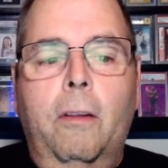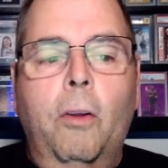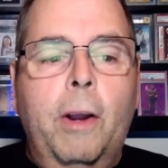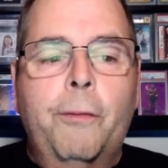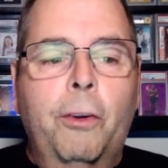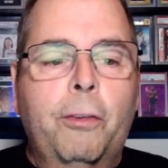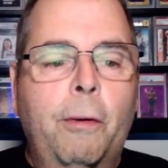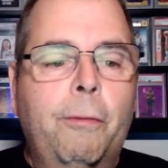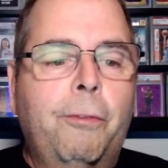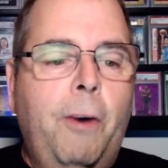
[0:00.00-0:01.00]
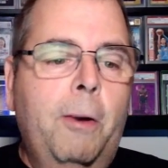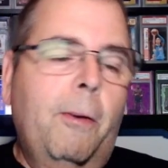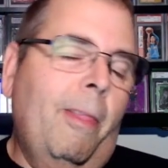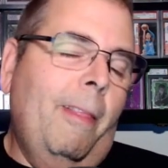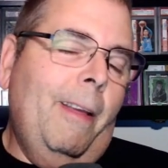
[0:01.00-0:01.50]
Looking for some
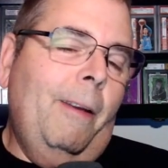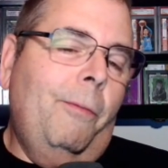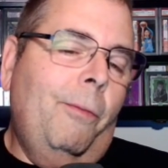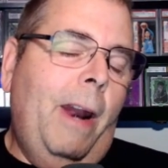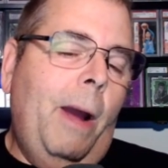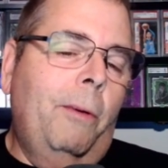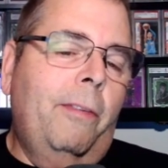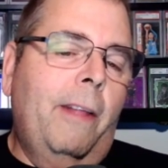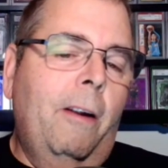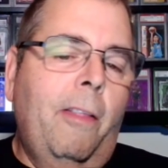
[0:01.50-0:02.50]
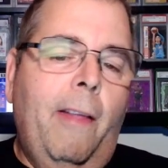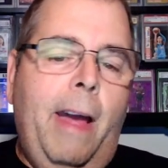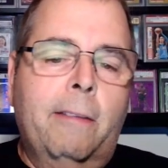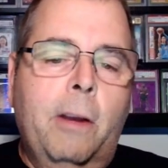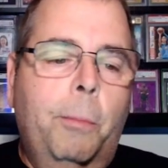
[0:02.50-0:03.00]
fun. When I was there the
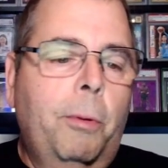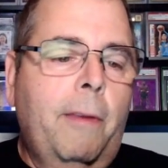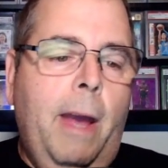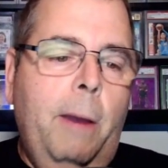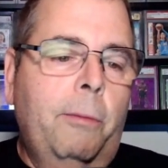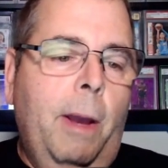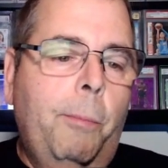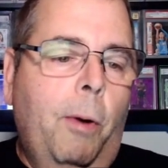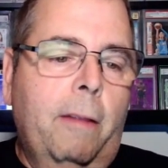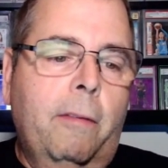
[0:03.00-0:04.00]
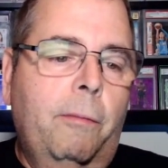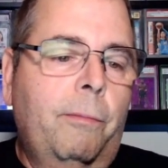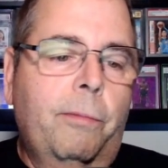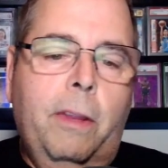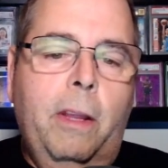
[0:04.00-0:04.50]
last couple of times, I bought
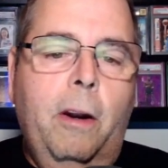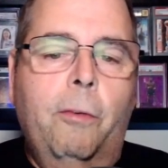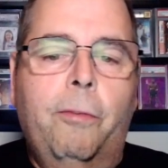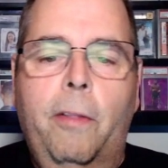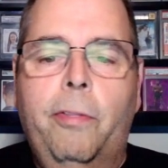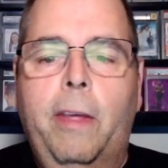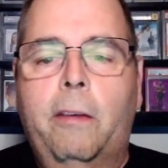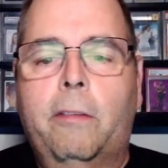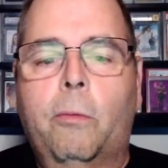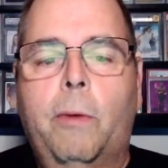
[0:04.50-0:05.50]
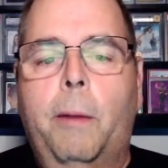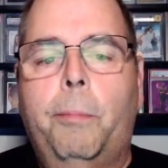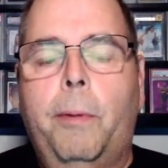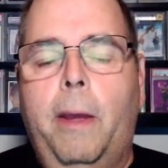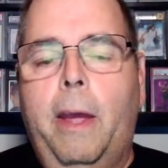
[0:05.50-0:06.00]
some, you know, fun things to
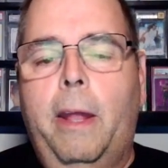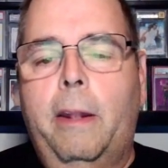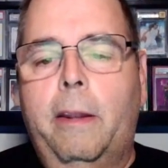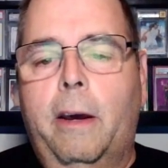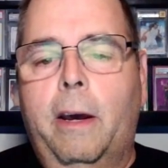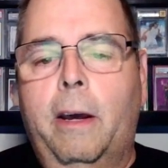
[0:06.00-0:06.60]
rip. And